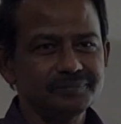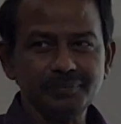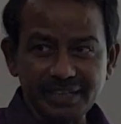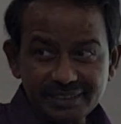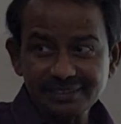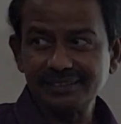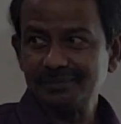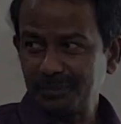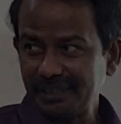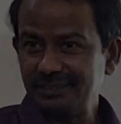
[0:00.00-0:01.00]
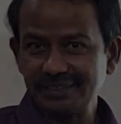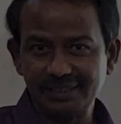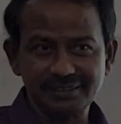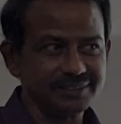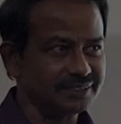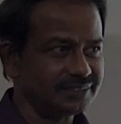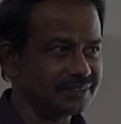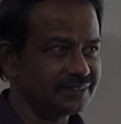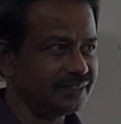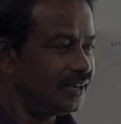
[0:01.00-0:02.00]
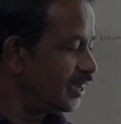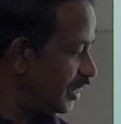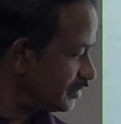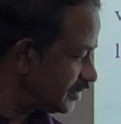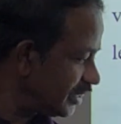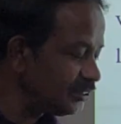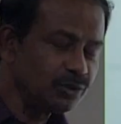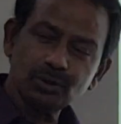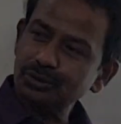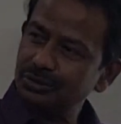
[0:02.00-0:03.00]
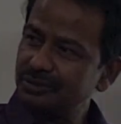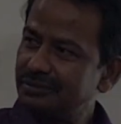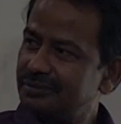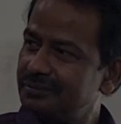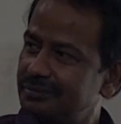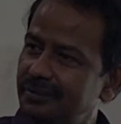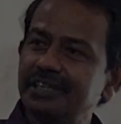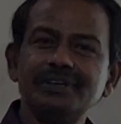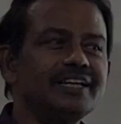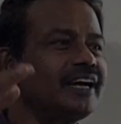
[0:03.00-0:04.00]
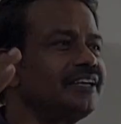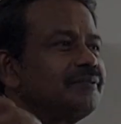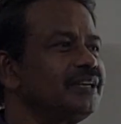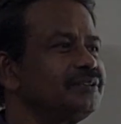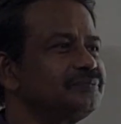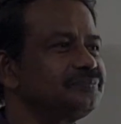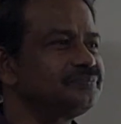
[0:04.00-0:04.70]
Minus sign exists. As n goes very, very high value.